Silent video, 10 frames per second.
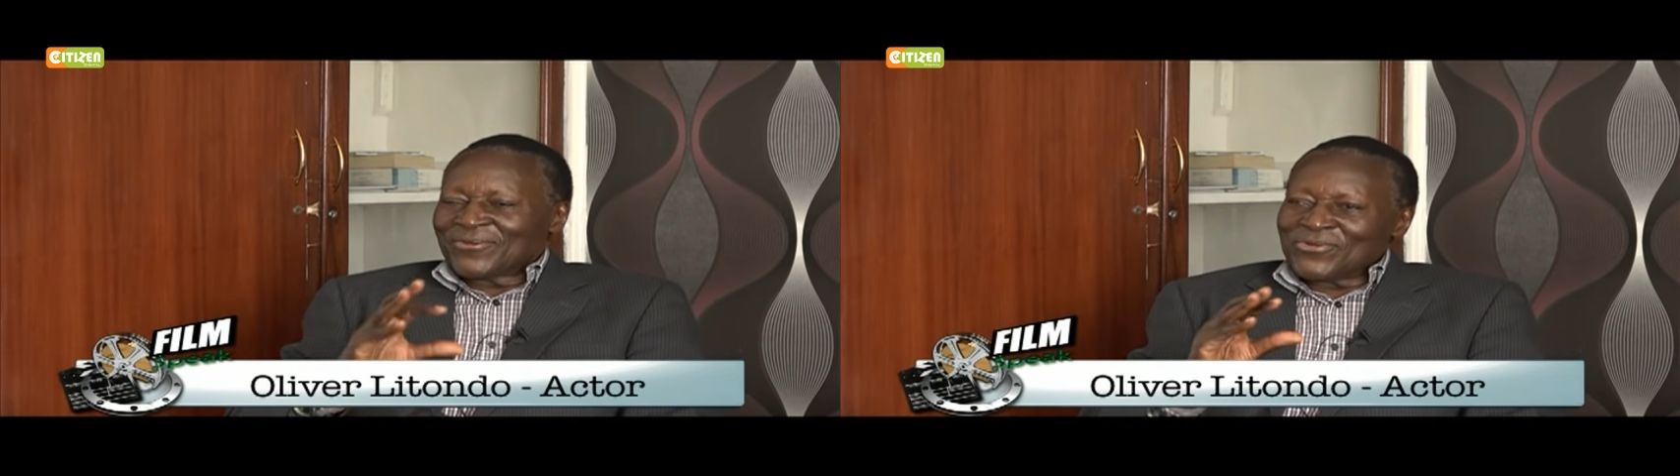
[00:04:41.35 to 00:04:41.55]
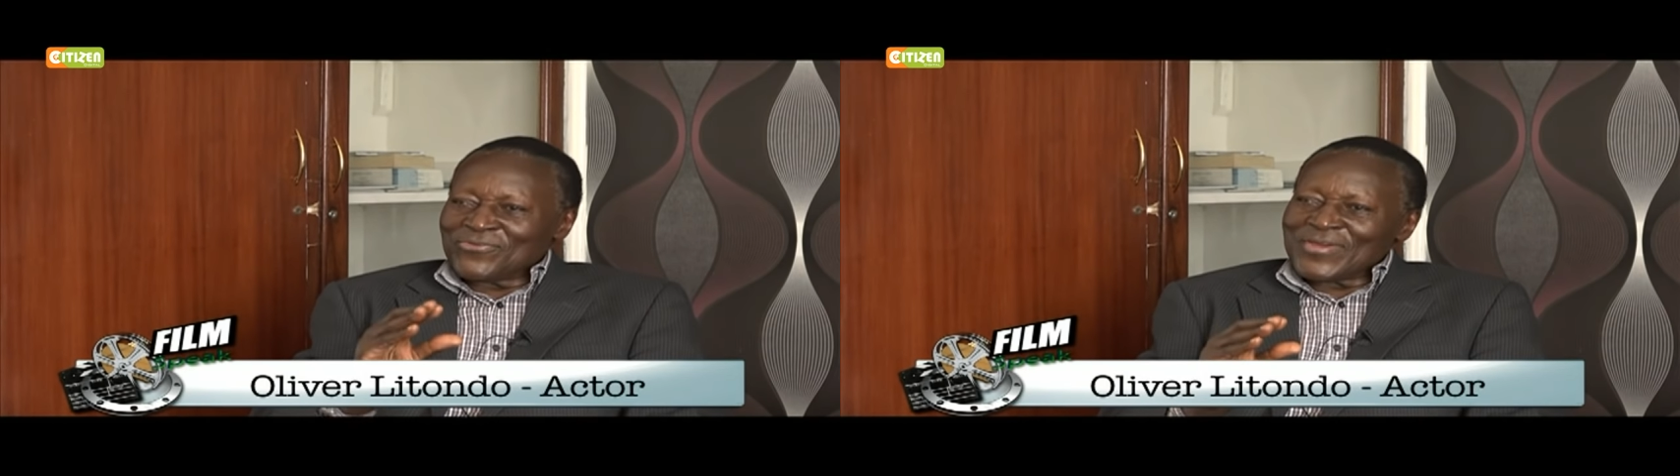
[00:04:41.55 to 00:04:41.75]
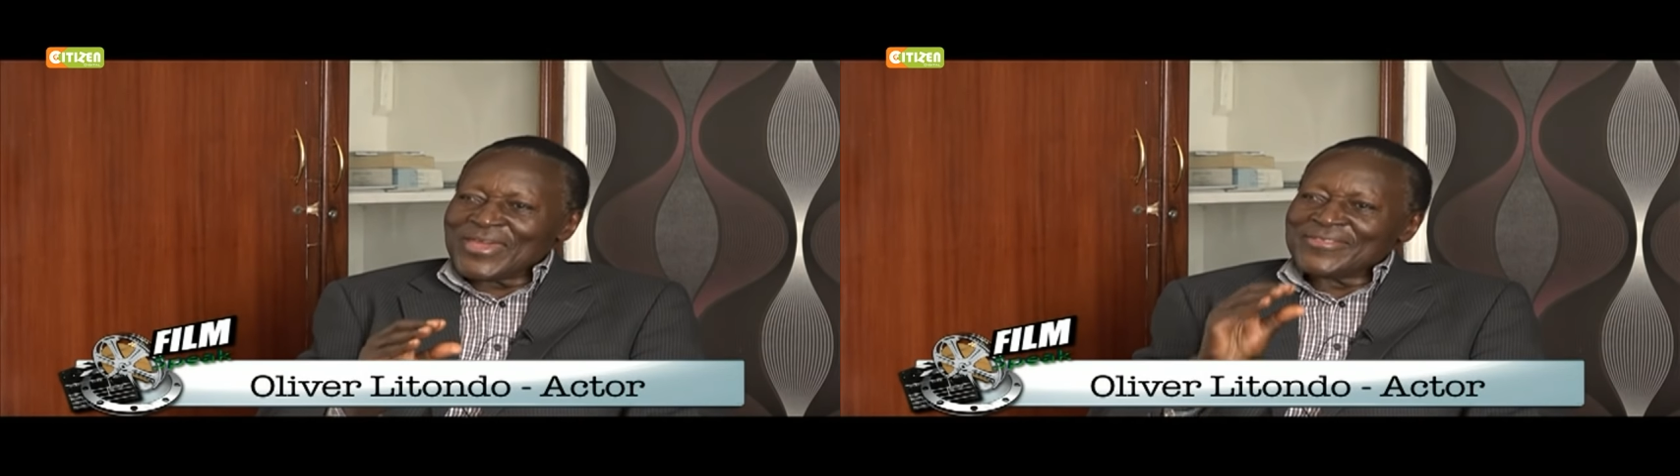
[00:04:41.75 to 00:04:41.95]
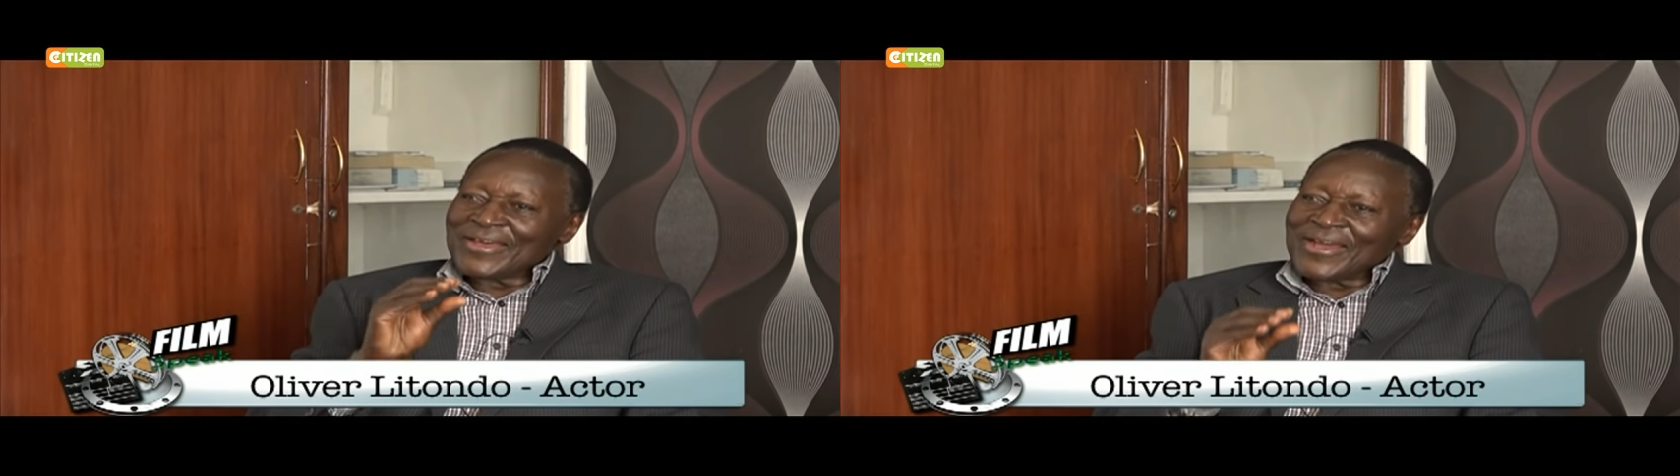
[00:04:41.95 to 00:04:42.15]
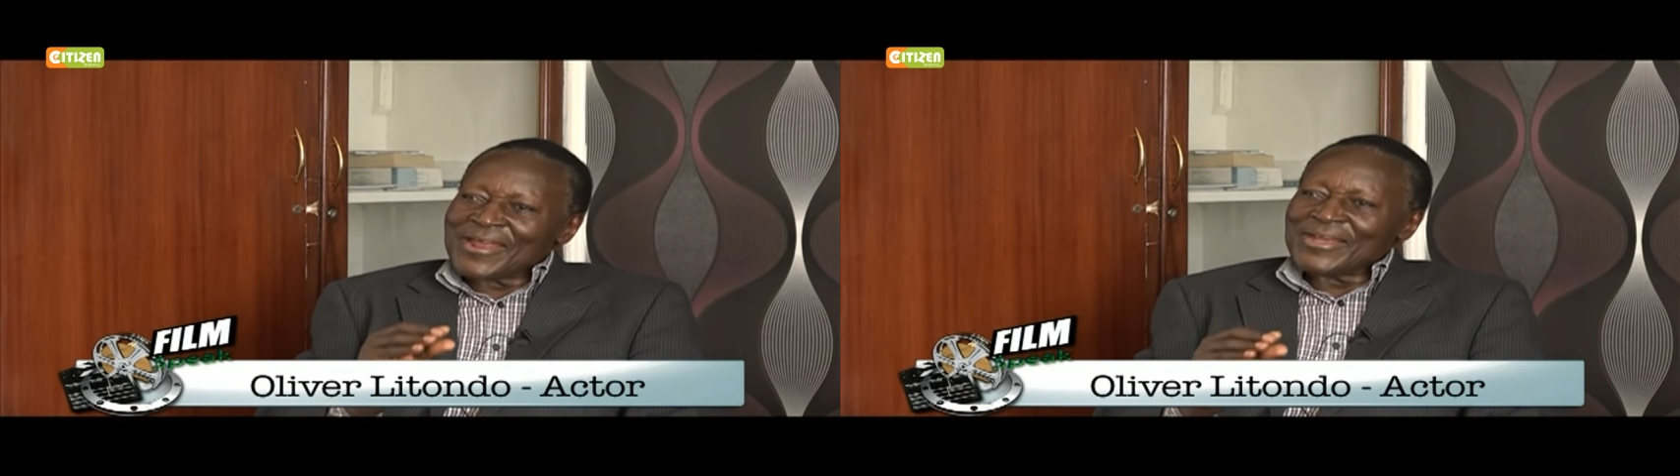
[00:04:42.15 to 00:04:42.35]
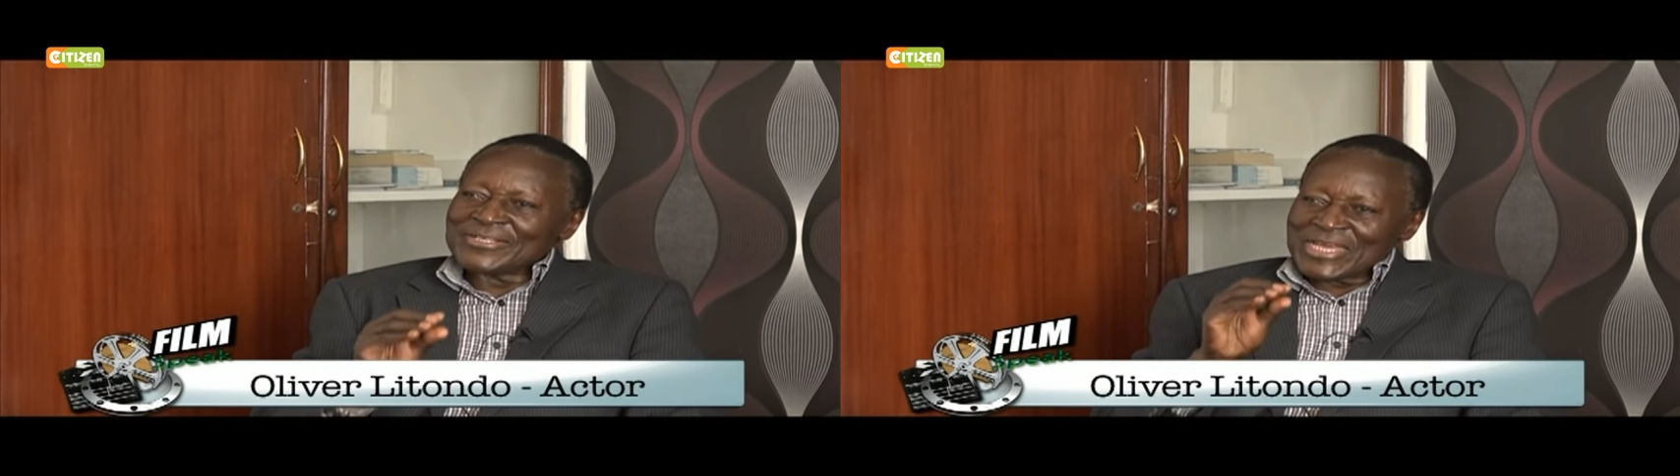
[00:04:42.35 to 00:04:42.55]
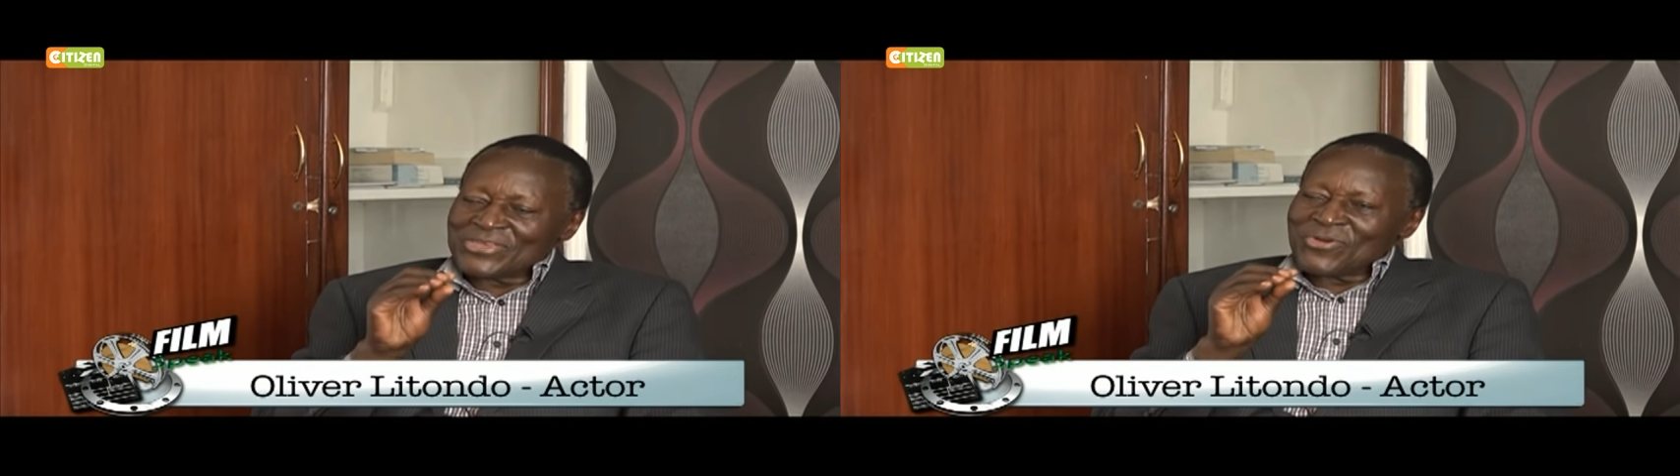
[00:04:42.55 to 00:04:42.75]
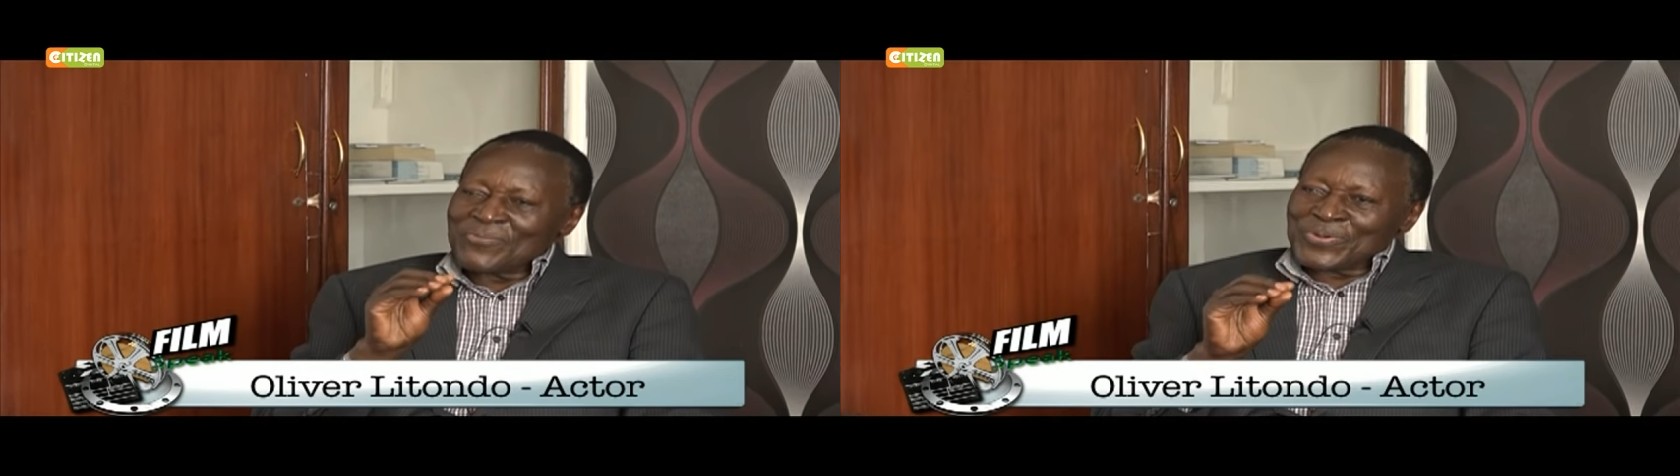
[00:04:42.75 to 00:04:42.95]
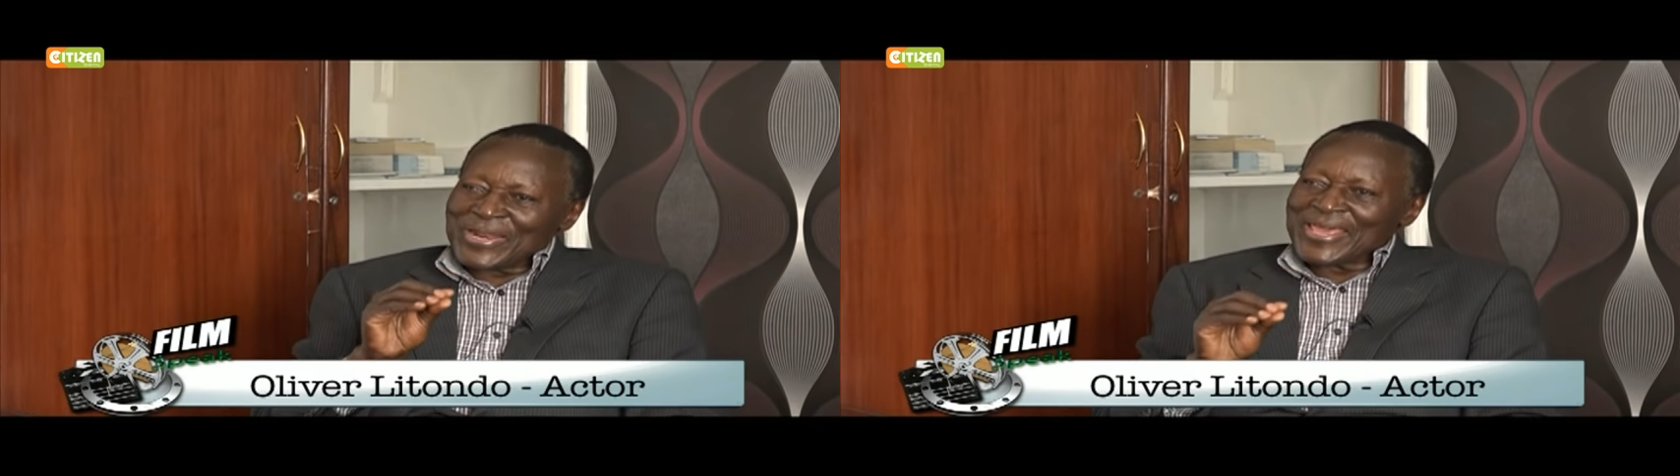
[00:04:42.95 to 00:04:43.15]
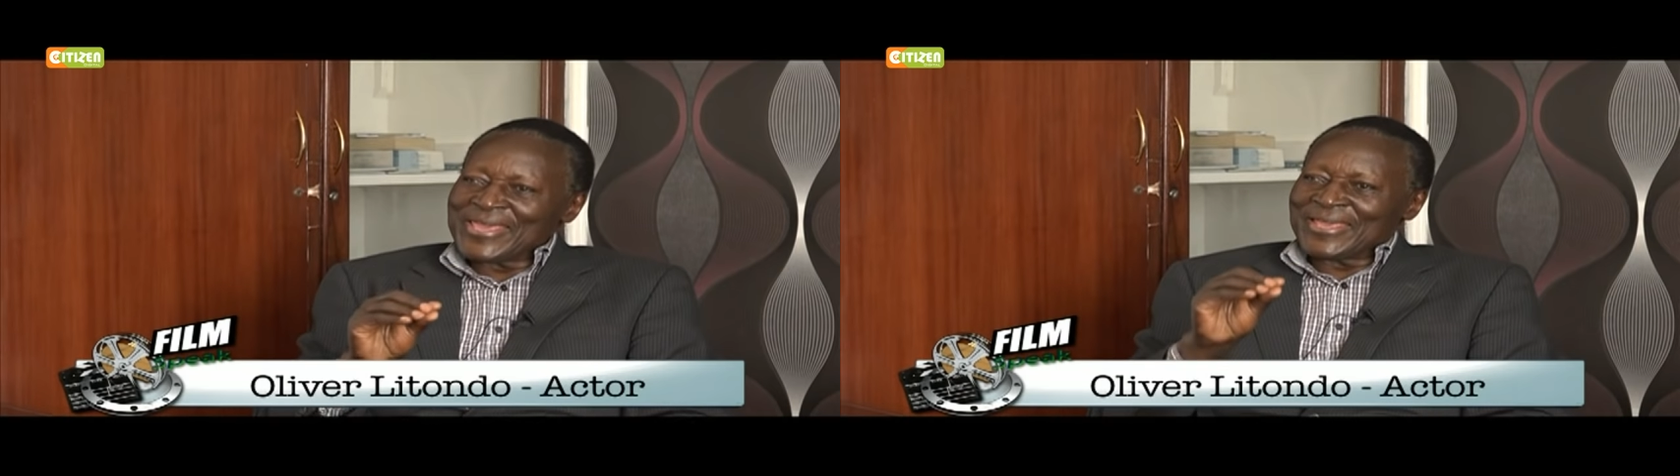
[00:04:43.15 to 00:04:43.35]
Convey the character you are
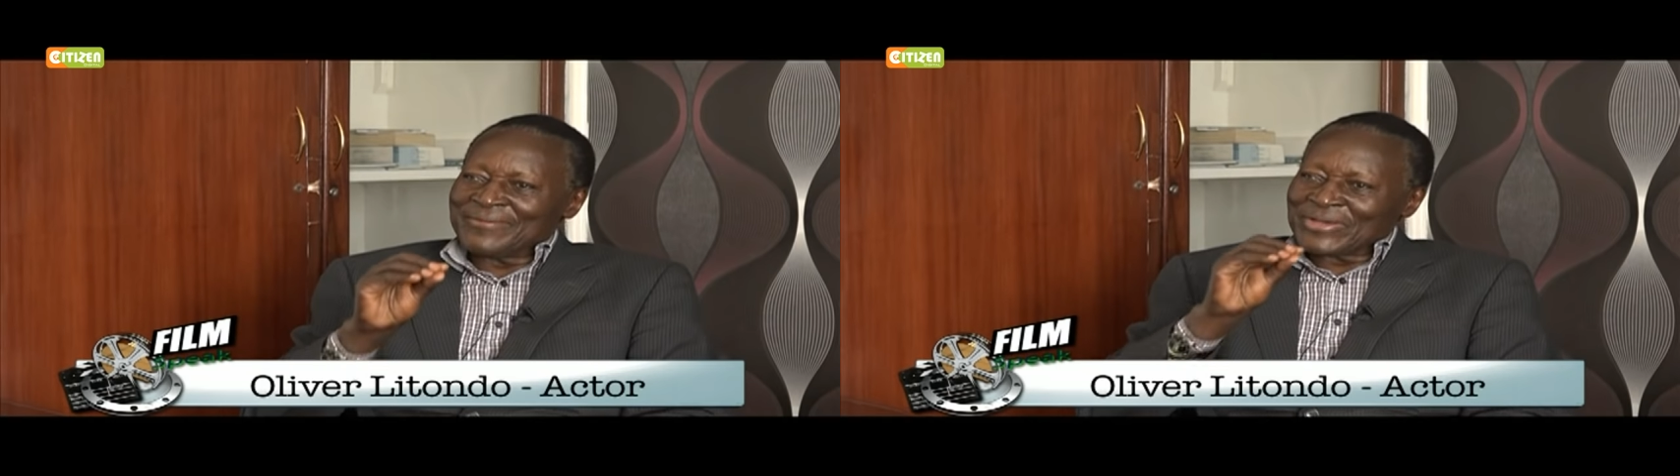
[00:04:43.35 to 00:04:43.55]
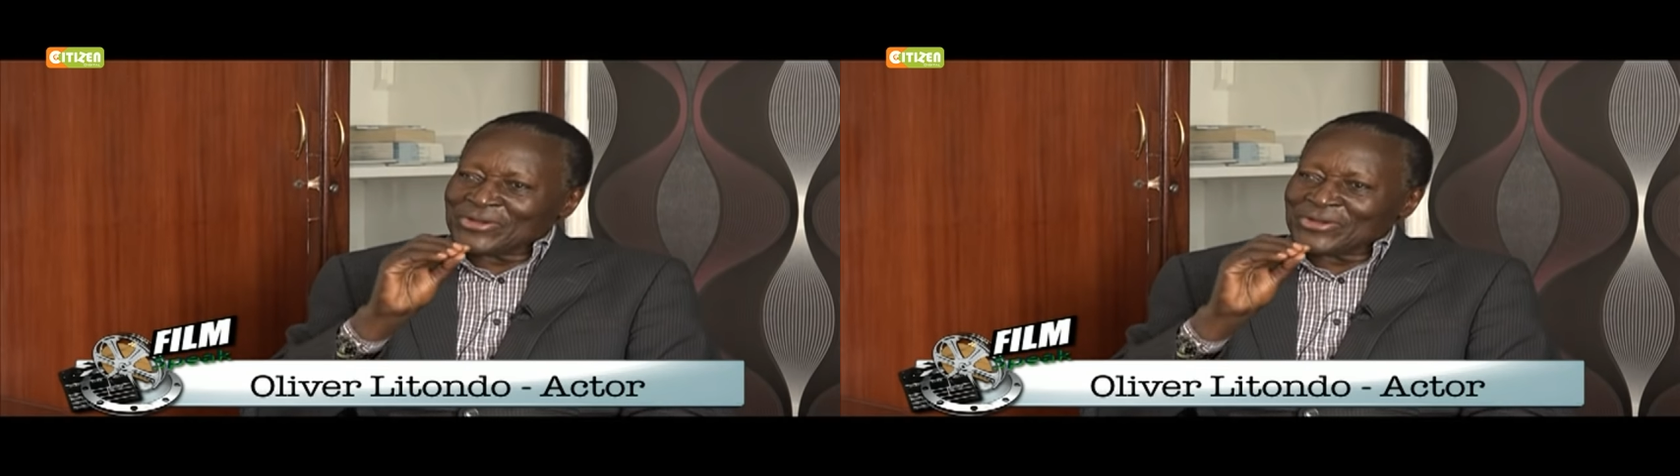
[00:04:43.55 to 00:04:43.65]
playing,